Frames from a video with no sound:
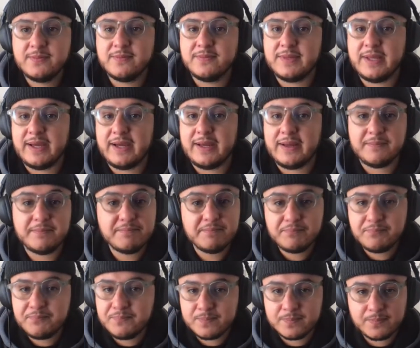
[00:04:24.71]
that
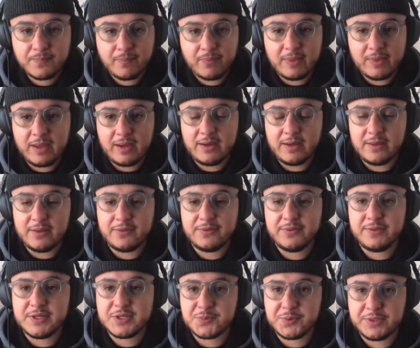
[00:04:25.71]

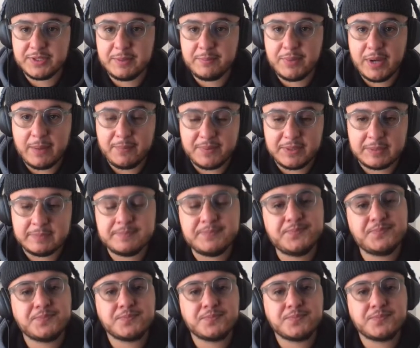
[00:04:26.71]
this would then pop up.